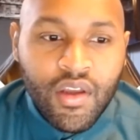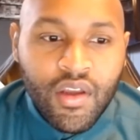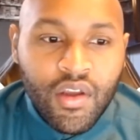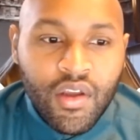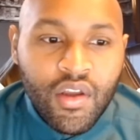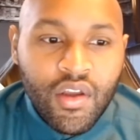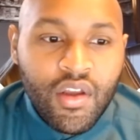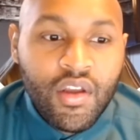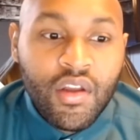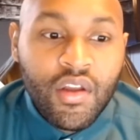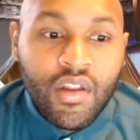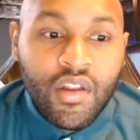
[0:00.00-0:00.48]

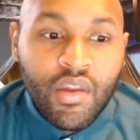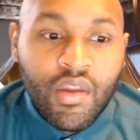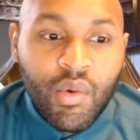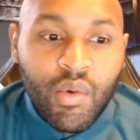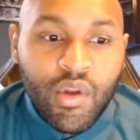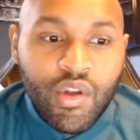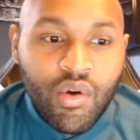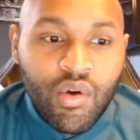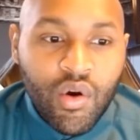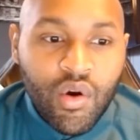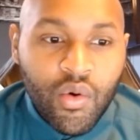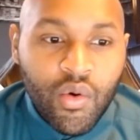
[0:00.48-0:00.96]
Then we do
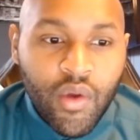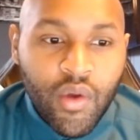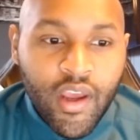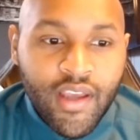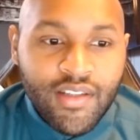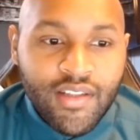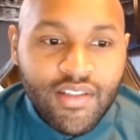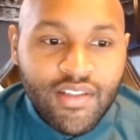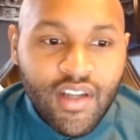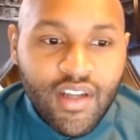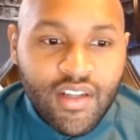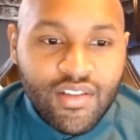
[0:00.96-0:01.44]

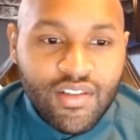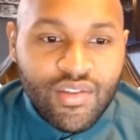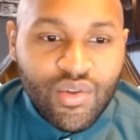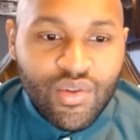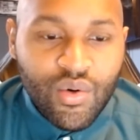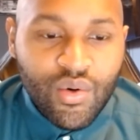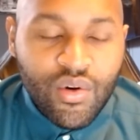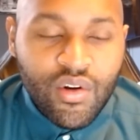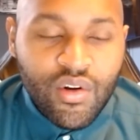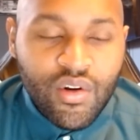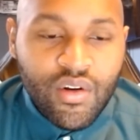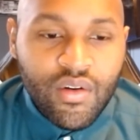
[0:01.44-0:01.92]

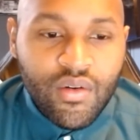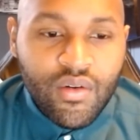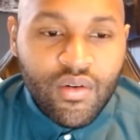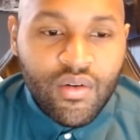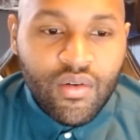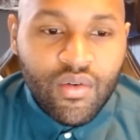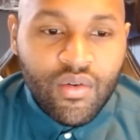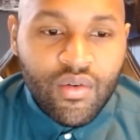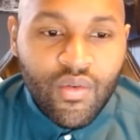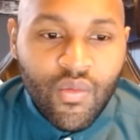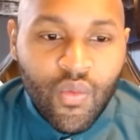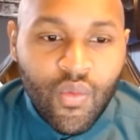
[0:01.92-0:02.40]
arrays.sort
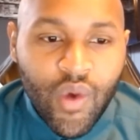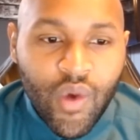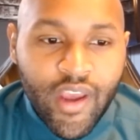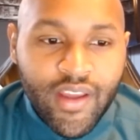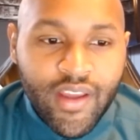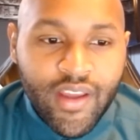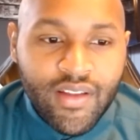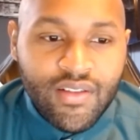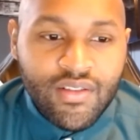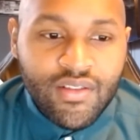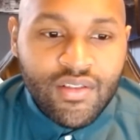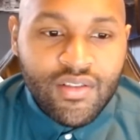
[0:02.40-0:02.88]

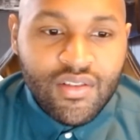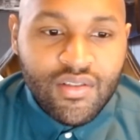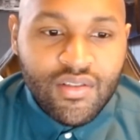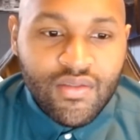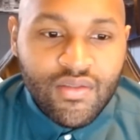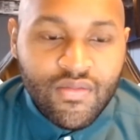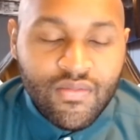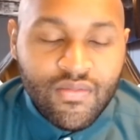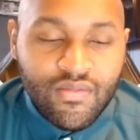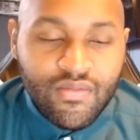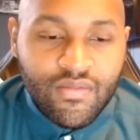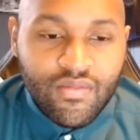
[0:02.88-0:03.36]
weights,
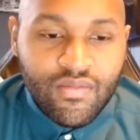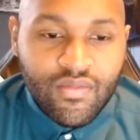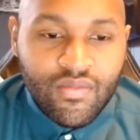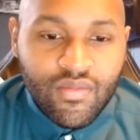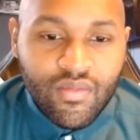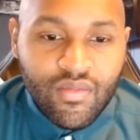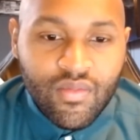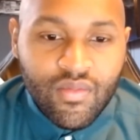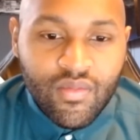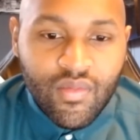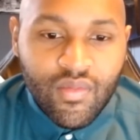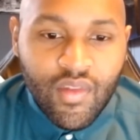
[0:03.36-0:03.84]

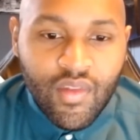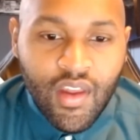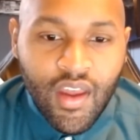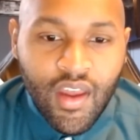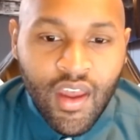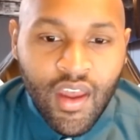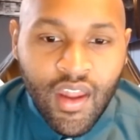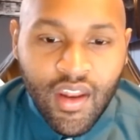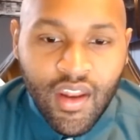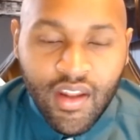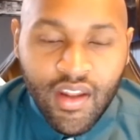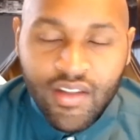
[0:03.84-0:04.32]
and
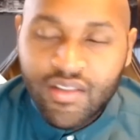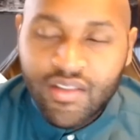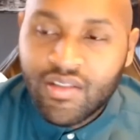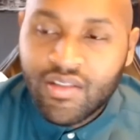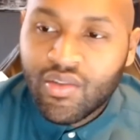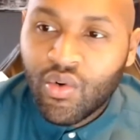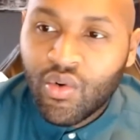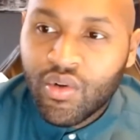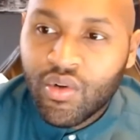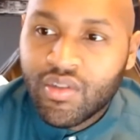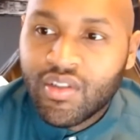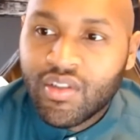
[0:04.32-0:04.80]
it
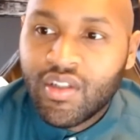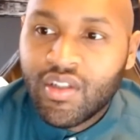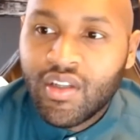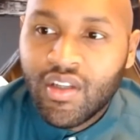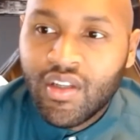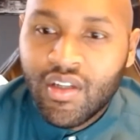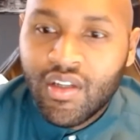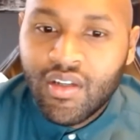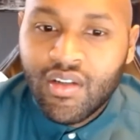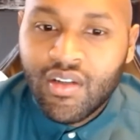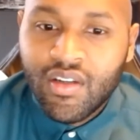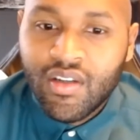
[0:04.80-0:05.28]
sorts it in
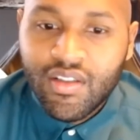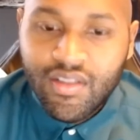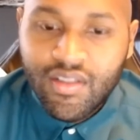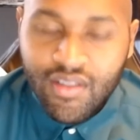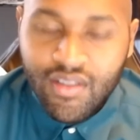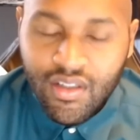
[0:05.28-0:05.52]
ascending